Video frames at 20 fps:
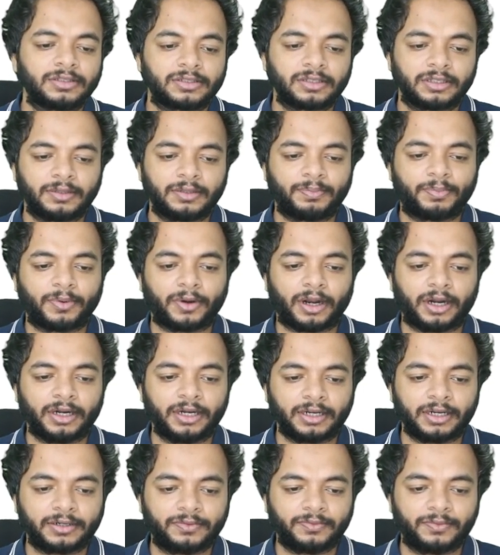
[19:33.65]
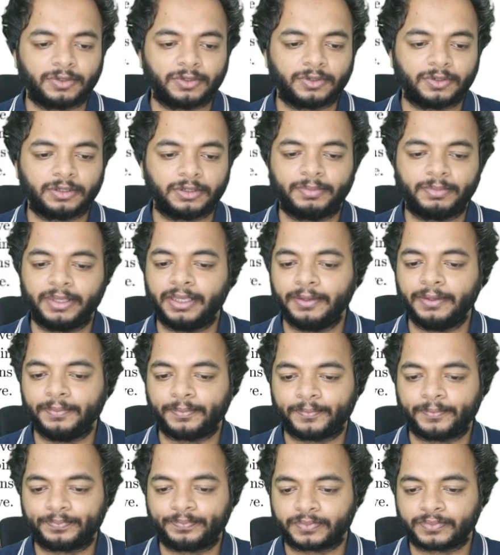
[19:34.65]
So the product would be
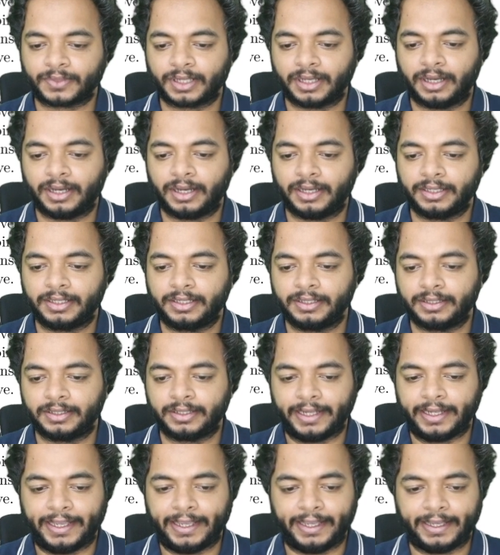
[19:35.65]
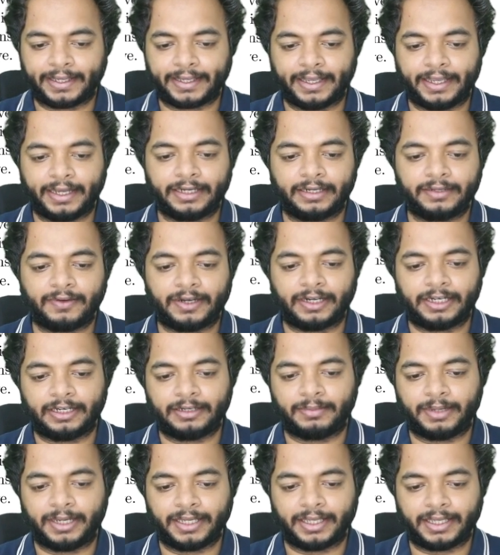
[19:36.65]
here ak
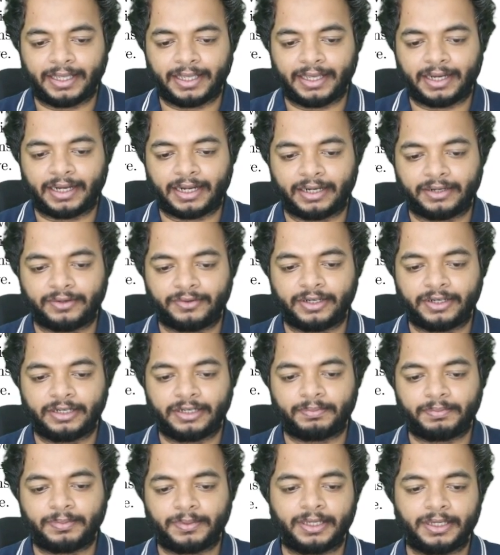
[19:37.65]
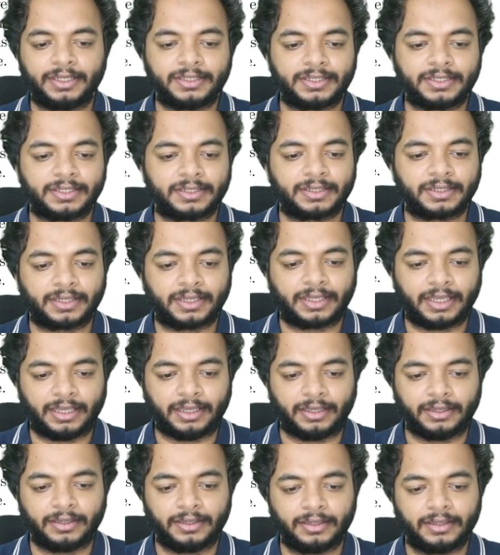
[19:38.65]
divided by a100 plus
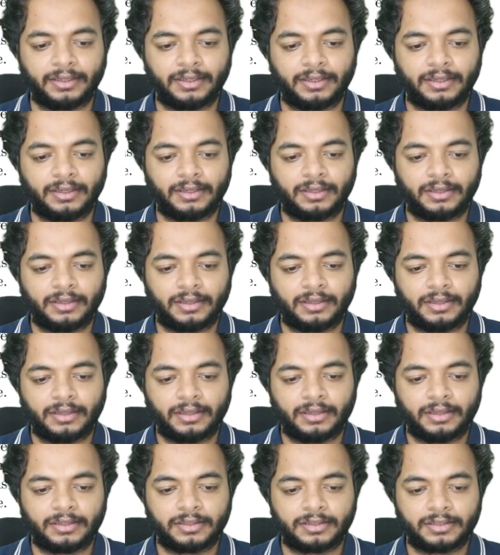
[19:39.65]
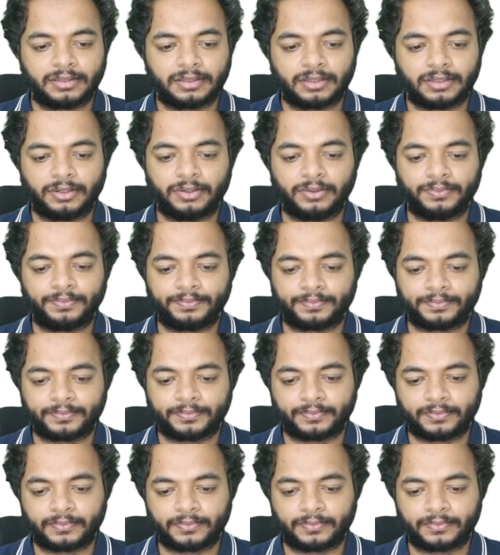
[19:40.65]
k. So